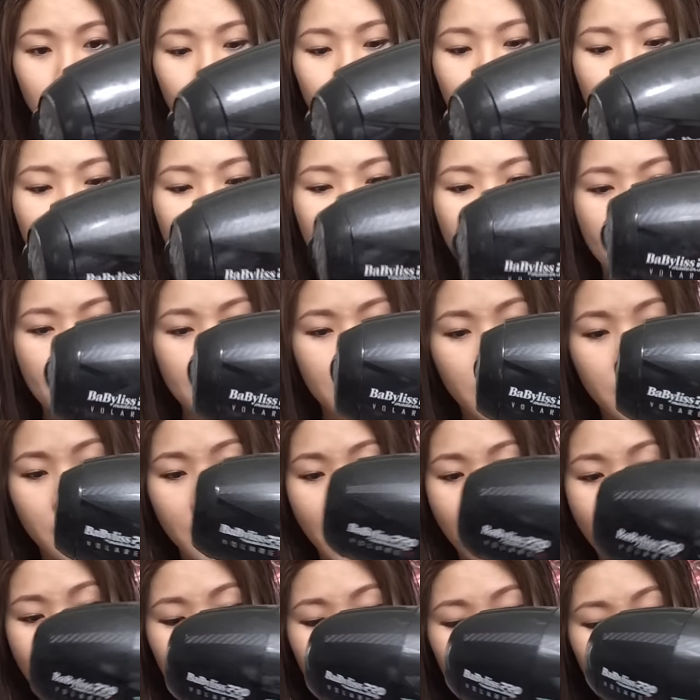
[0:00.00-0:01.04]
duty and it
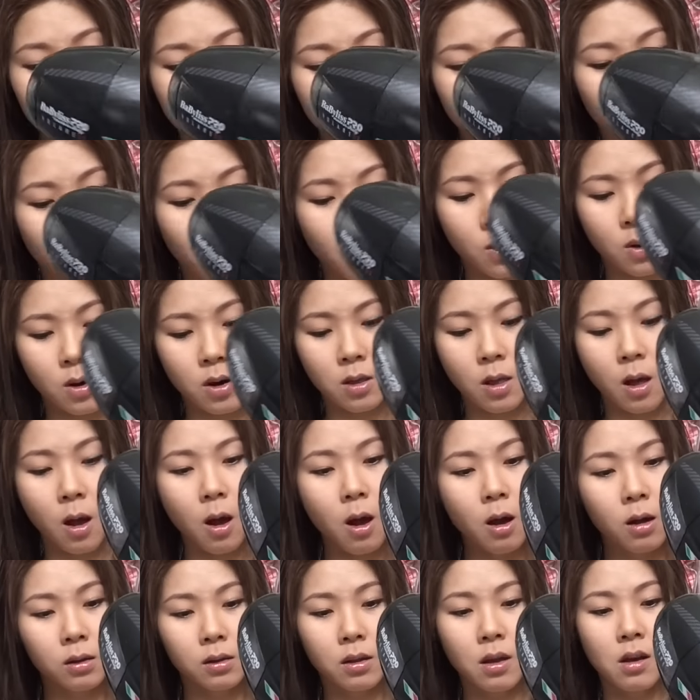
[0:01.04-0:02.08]
lasts for a
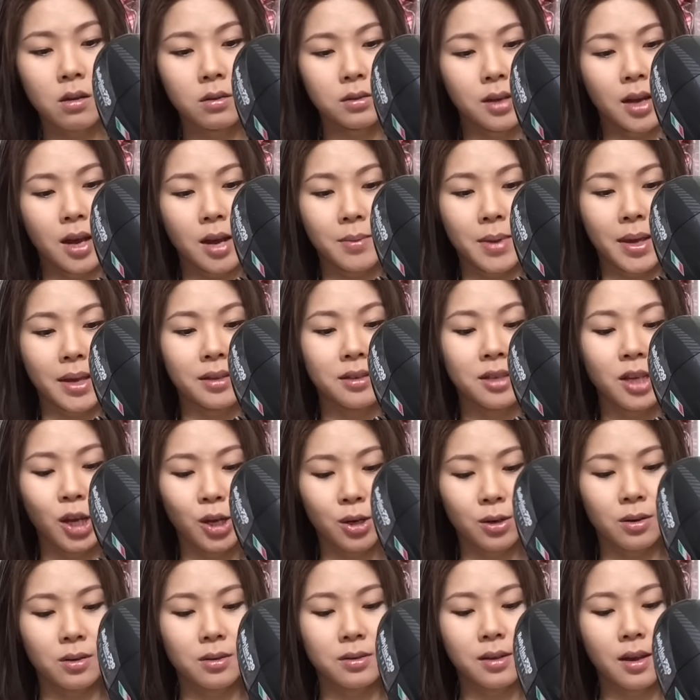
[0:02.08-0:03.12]
long, long time, like
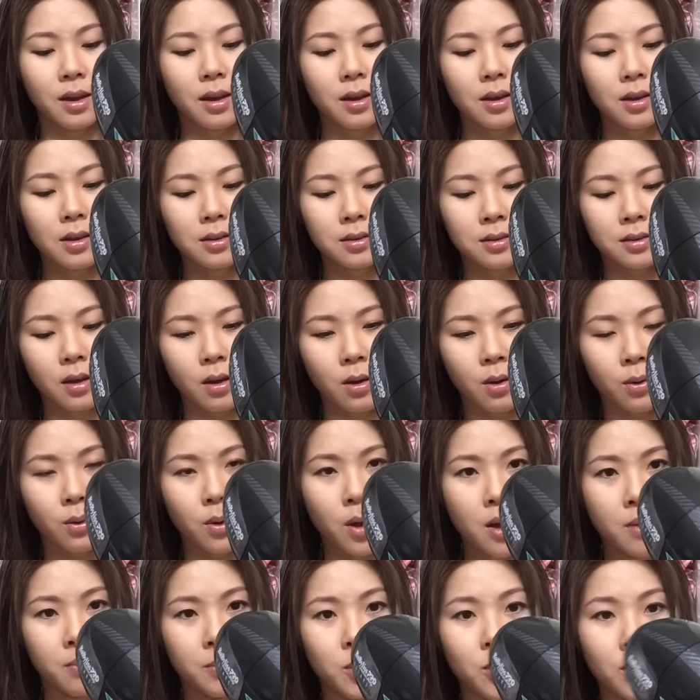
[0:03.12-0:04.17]
years.
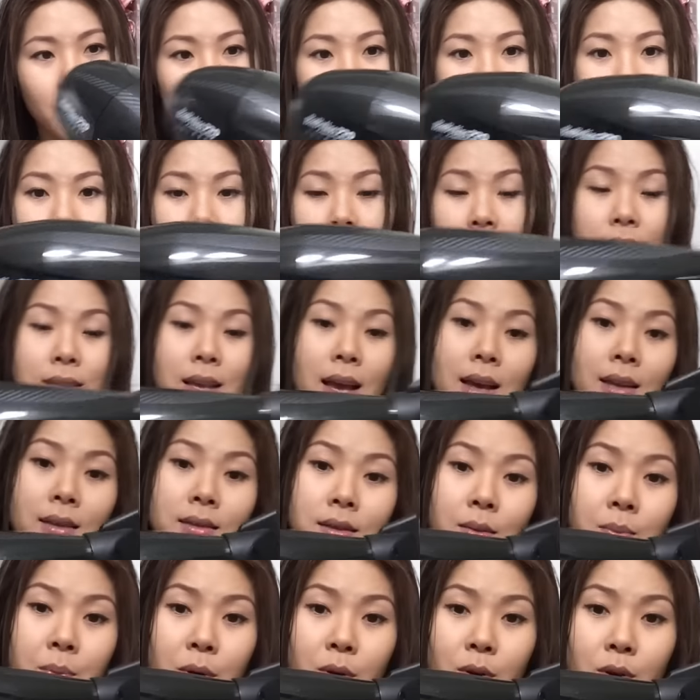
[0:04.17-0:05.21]
So you can get this at
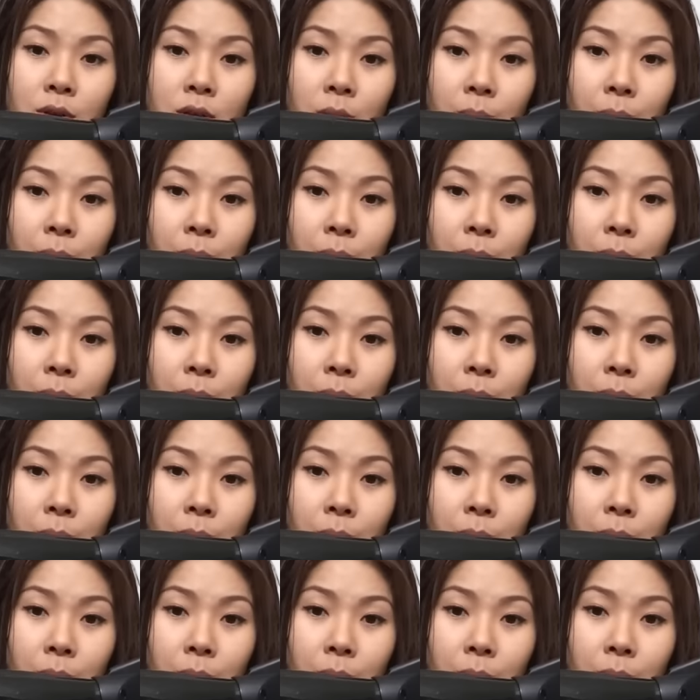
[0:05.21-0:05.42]
the beauty